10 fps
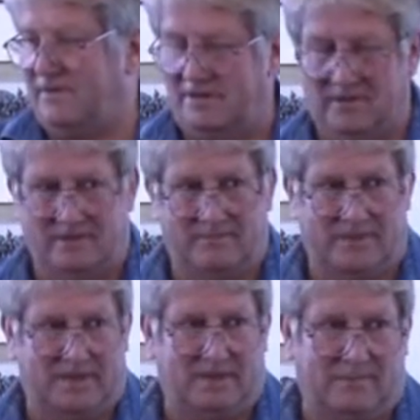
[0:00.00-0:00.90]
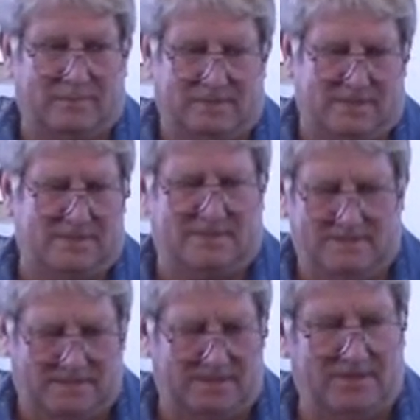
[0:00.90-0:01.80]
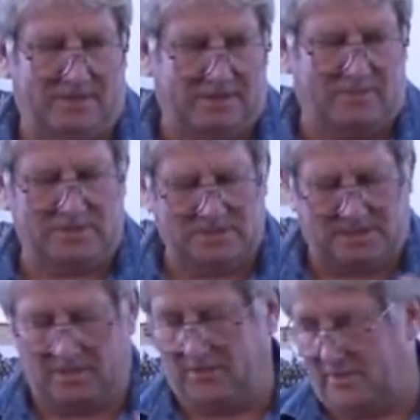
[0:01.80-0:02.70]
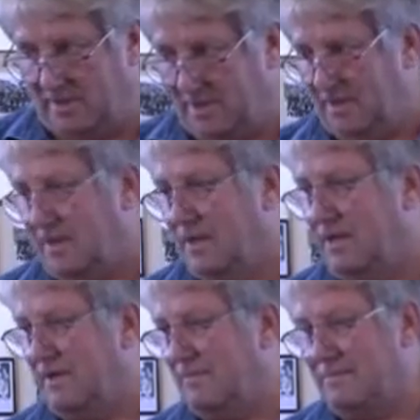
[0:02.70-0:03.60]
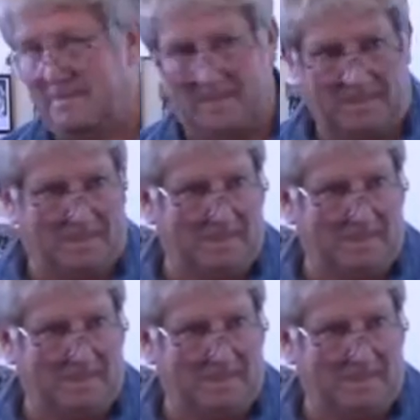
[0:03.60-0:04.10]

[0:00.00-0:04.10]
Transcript: you can pick it up, you don't need muscles like Arthur.